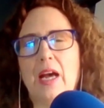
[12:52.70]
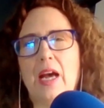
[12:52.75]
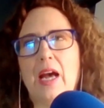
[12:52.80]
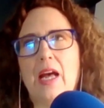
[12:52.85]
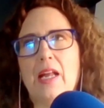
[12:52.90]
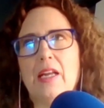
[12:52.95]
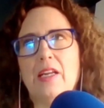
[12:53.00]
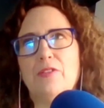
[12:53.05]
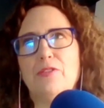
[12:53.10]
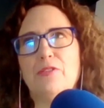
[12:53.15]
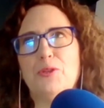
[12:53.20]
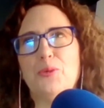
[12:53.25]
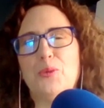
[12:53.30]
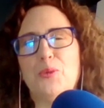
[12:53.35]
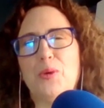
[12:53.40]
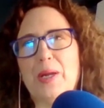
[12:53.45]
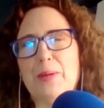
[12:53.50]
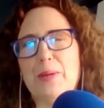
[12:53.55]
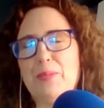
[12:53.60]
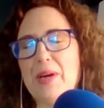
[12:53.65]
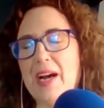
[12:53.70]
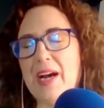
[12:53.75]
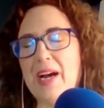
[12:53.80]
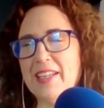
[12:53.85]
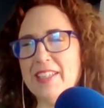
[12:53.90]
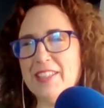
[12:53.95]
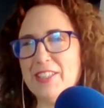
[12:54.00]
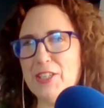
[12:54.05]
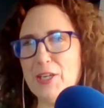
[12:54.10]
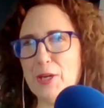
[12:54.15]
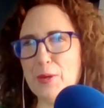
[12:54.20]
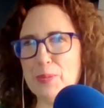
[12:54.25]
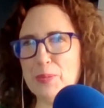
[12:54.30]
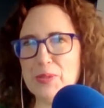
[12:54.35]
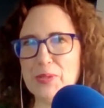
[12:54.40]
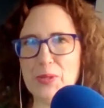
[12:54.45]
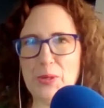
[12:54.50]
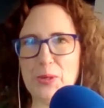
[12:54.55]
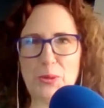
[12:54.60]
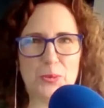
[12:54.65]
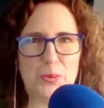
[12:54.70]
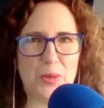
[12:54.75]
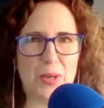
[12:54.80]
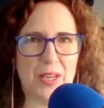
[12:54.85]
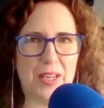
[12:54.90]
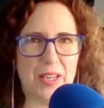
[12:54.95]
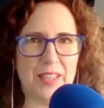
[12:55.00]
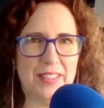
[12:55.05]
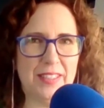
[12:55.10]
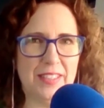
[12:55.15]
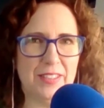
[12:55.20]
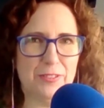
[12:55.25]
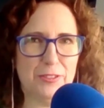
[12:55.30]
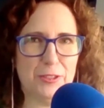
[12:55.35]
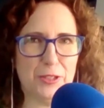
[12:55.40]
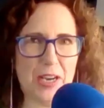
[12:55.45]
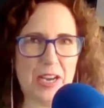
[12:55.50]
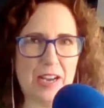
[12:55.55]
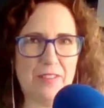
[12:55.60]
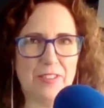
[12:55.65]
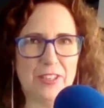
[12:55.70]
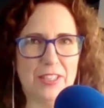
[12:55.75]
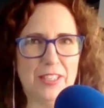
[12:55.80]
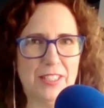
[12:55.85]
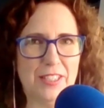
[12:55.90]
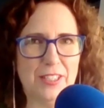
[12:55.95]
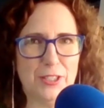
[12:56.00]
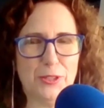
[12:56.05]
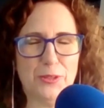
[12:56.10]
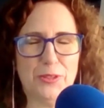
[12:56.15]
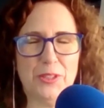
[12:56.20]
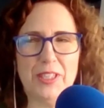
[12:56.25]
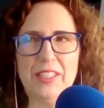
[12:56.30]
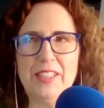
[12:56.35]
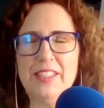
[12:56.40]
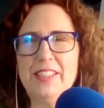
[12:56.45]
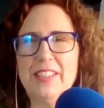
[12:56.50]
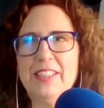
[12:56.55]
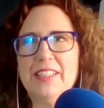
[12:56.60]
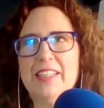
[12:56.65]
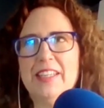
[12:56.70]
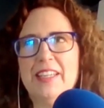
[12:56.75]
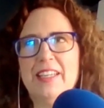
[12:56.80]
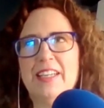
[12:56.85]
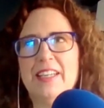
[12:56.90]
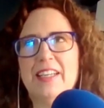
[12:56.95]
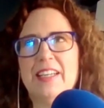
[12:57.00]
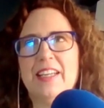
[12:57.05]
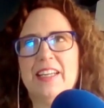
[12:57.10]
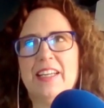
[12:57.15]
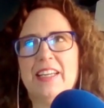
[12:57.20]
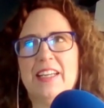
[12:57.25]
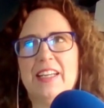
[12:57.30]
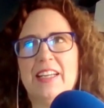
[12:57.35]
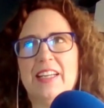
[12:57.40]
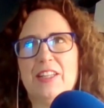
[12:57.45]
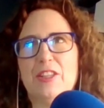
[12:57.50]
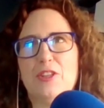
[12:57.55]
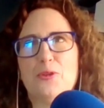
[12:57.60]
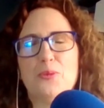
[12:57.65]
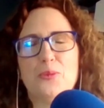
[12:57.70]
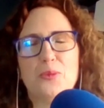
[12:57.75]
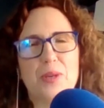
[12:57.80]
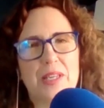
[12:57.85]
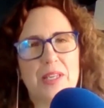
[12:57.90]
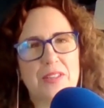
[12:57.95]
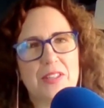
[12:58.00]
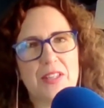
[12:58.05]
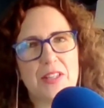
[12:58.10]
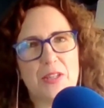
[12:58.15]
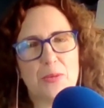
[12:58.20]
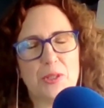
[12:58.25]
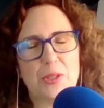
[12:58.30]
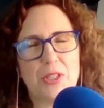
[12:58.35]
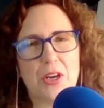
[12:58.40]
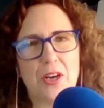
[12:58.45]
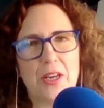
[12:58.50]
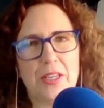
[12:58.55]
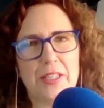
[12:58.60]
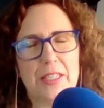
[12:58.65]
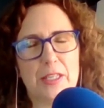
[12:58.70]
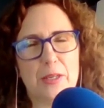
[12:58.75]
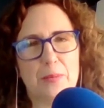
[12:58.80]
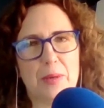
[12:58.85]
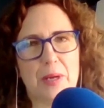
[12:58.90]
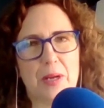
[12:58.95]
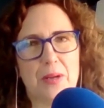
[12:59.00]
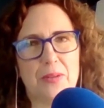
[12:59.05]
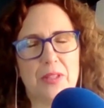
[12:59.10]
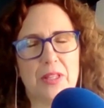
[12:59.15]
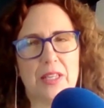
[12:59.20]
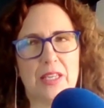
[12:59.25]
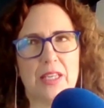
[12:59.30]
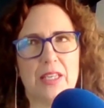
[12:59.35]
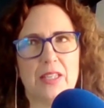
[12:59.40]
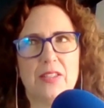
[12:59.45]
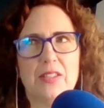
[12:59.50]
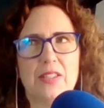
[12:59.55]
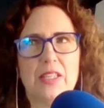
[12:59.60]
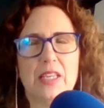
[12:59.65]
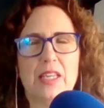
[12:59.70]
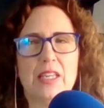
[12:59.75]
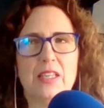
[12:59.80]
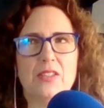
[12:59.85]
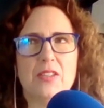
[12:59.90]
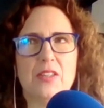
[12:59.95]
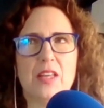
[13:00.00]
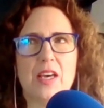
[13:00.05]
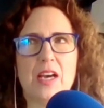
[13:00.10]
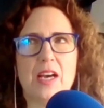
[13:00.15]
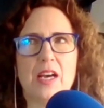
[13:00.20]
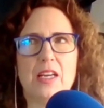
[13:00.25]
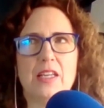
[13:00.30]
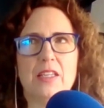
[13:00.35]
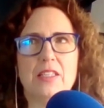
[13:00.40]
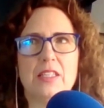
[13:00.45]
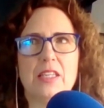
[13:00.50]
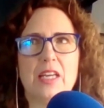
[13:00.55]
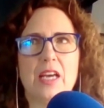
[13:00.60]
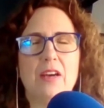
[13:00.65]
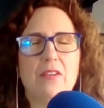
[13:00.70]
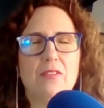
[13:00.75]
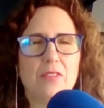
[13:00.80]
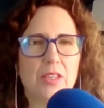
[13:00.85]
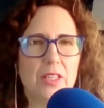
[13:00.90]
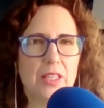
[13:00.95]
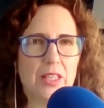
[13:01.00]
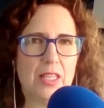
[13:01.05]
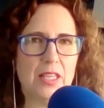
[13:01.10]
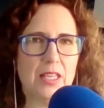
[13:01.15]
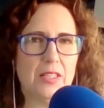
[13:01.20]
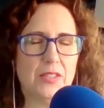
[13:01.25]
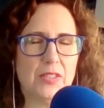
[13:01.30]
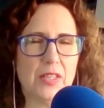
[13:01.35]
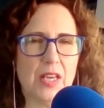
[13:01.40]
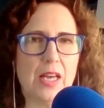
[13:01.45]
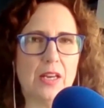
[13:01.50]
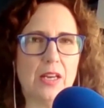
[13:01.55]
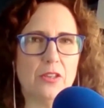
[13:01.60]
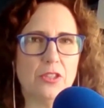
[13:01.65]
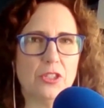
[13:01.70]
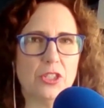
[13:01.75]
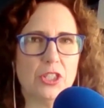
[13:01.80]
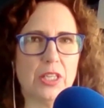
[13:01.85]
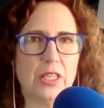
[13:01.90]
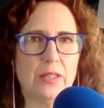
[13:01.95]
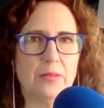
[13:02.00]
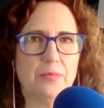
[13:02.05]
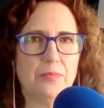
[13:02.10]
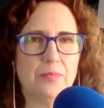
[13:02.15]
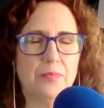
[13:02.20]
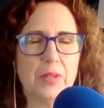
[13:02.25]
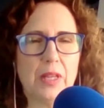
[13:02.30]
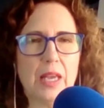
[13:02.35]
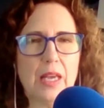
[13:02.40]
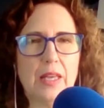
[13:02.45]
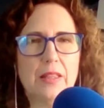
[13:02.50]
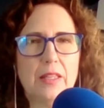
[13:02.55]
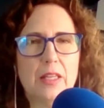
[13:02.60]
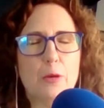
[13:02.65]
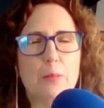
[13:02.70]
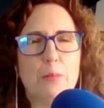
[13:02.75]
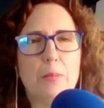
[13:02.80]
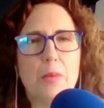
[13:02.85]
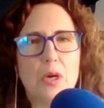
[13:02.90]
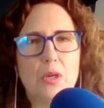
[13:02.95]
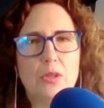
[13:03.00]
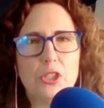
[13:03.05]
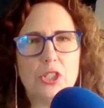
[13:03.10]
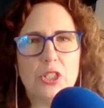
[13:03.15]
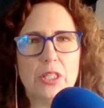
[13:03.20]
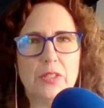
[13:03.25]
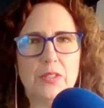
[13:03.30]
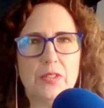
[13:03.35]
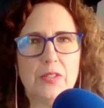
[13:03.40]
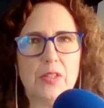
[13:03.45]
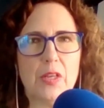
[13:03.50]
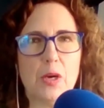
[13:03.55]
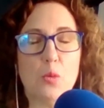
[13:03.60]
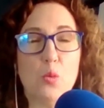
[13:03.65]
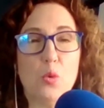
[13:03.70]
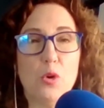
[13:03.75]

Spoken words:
And if you went back to episode 1, if you haven't, do it. The reason that we're talking about this is that everything is energy, and the emotions that